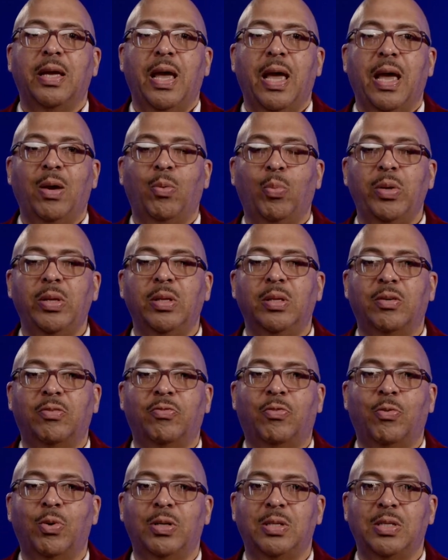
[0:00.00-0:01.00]
And we look
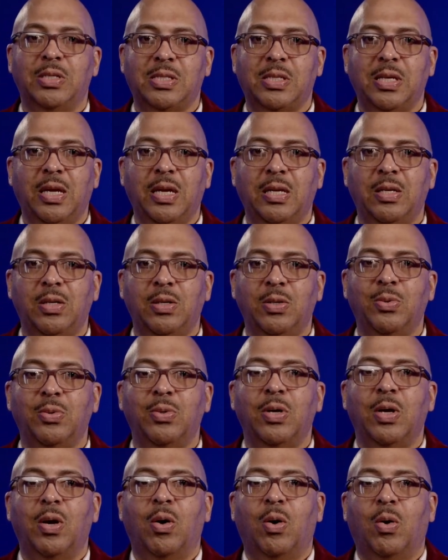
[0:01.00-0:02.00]
forward to seeing you
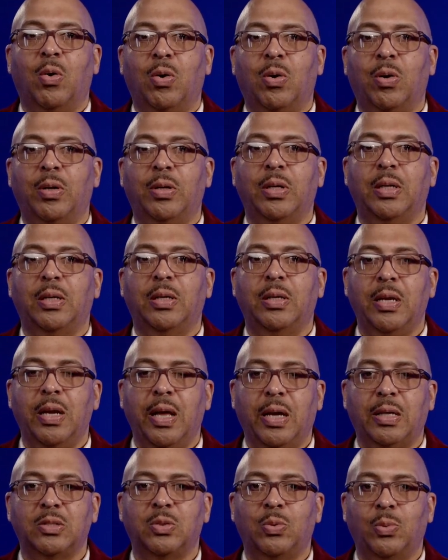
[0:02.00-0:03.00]
on
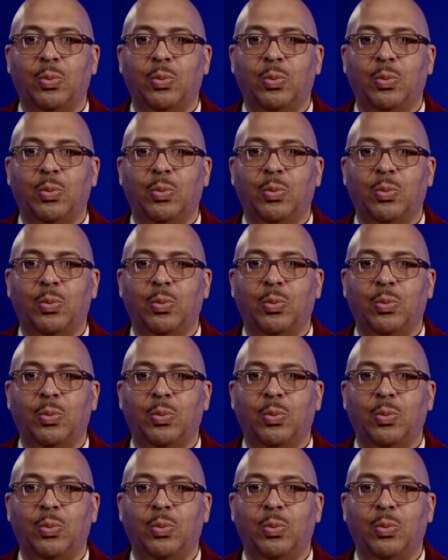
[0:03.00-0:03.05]
next